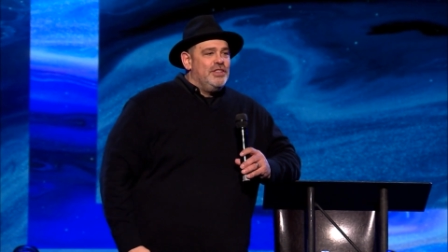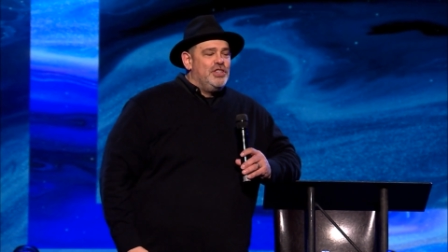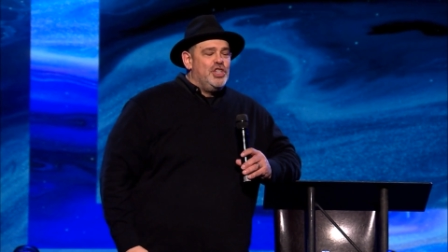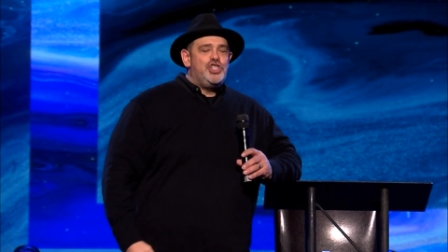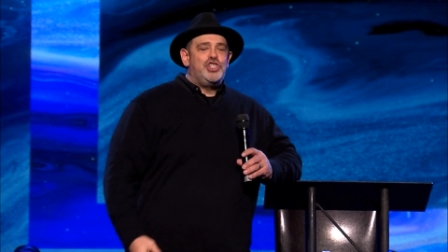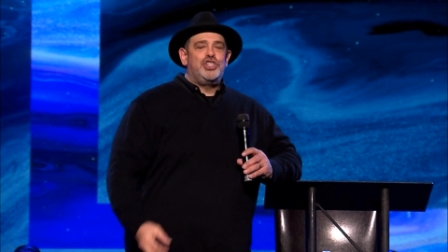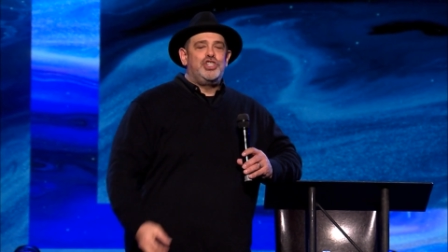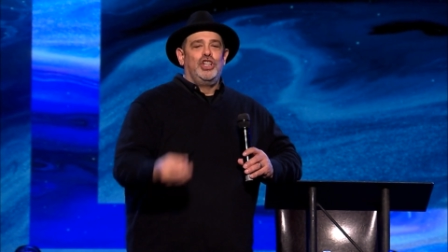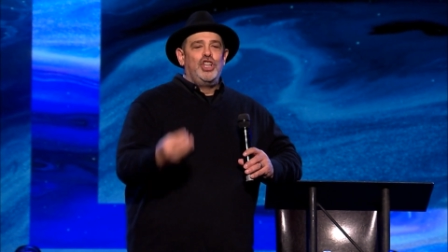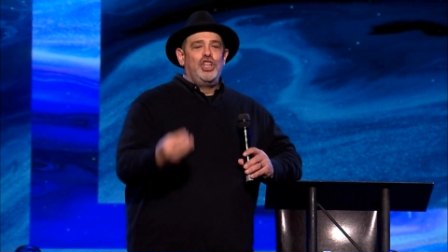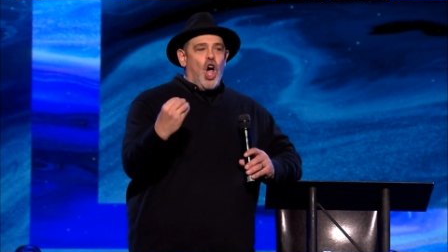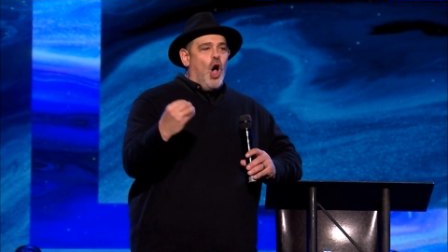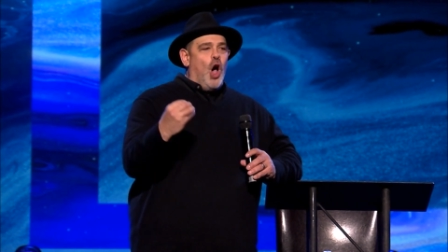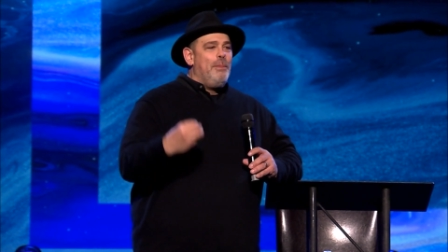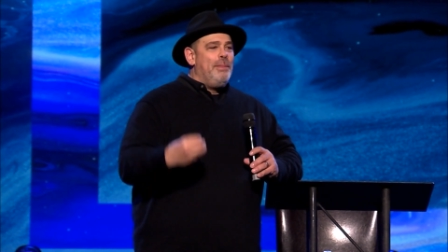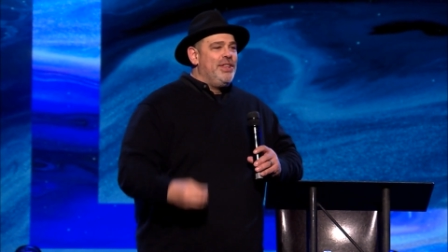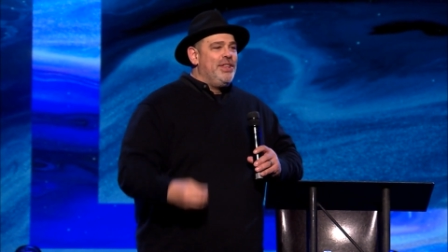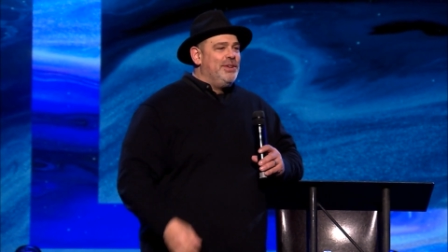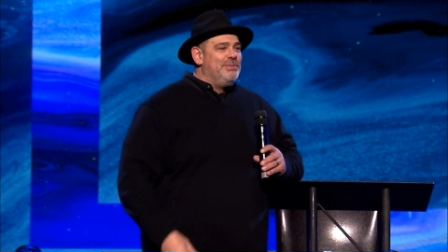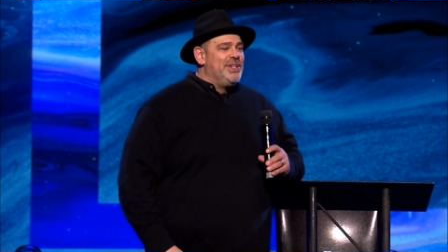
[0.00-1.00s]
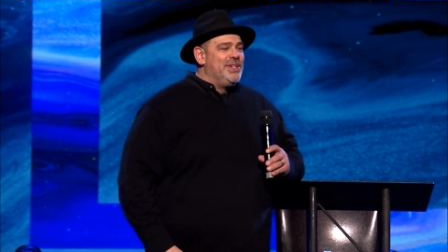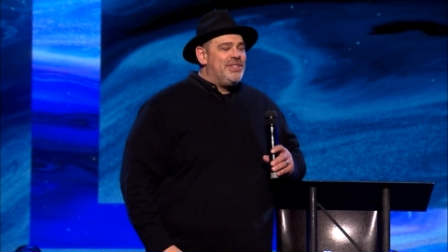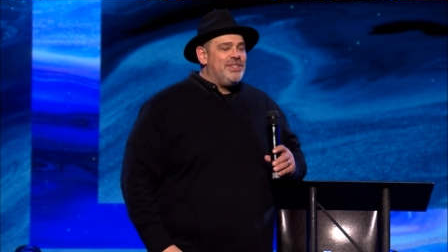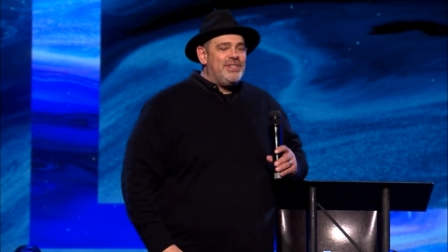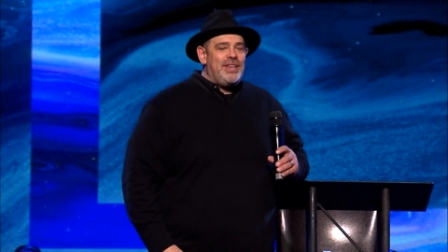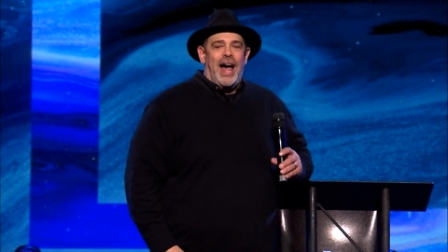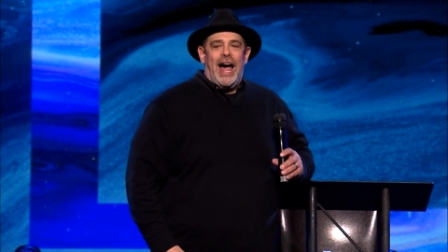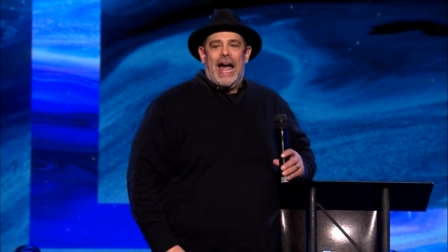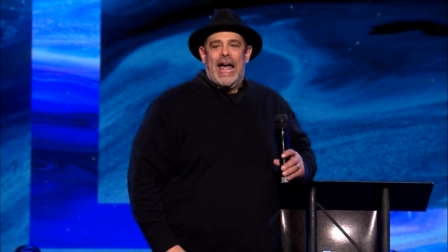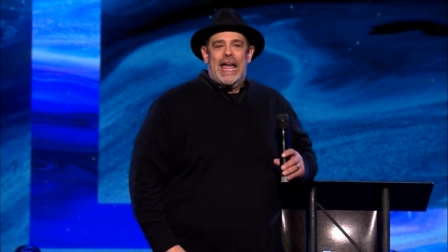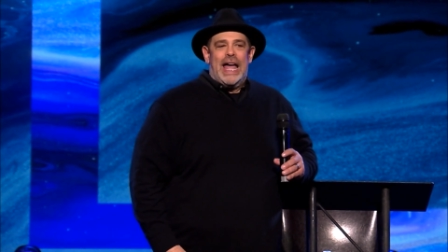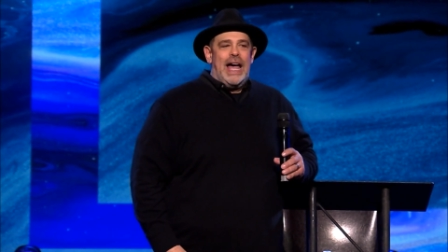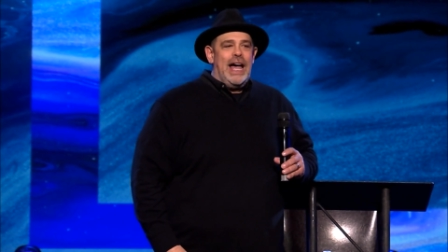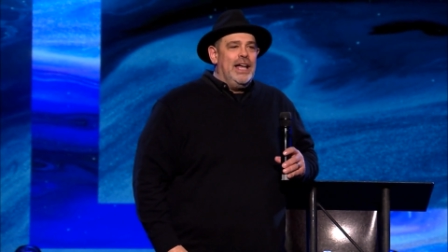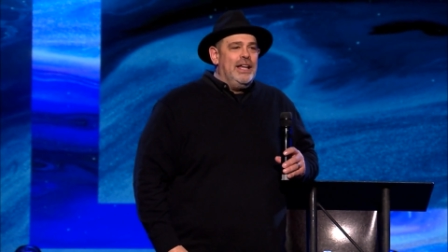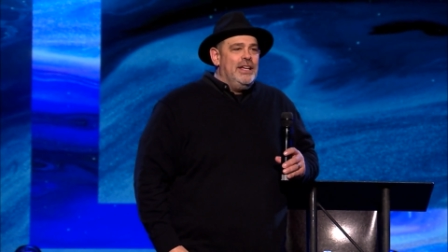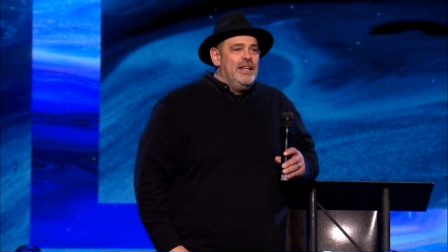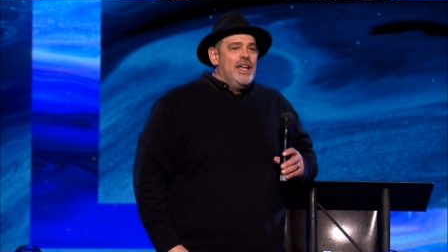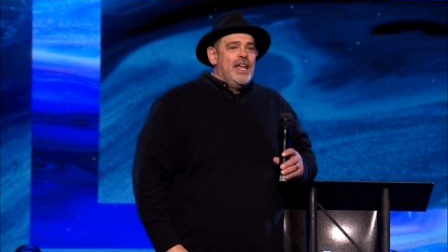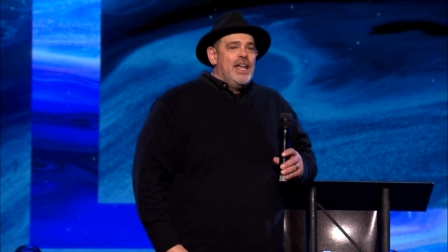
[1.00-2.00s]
The shalom of the Messiah